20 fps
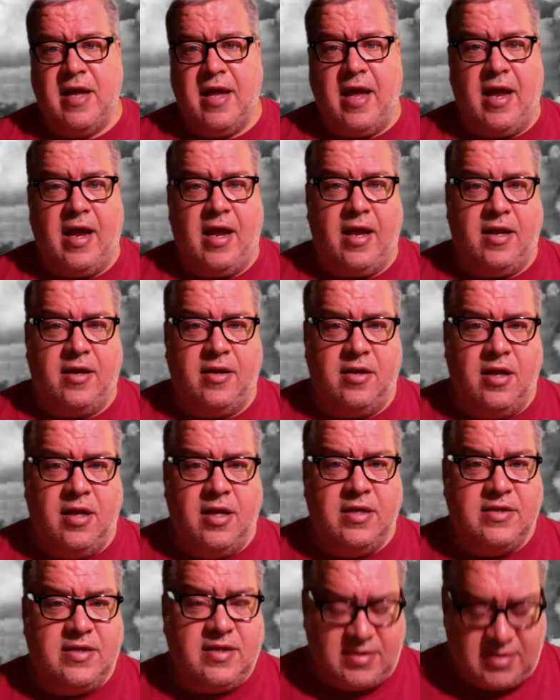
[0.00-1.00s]
and
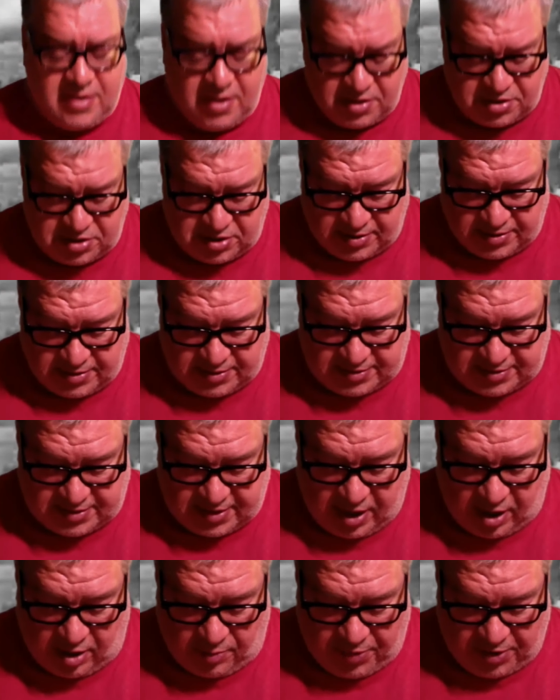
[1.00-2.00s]
decisions to
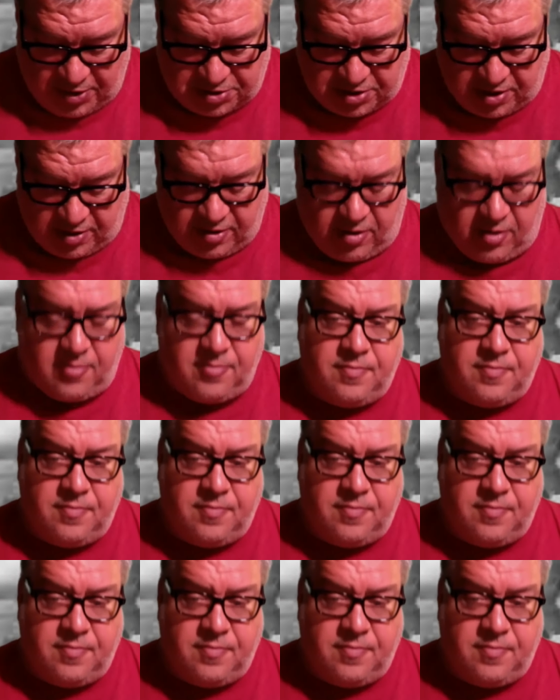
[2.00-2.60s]
help each other.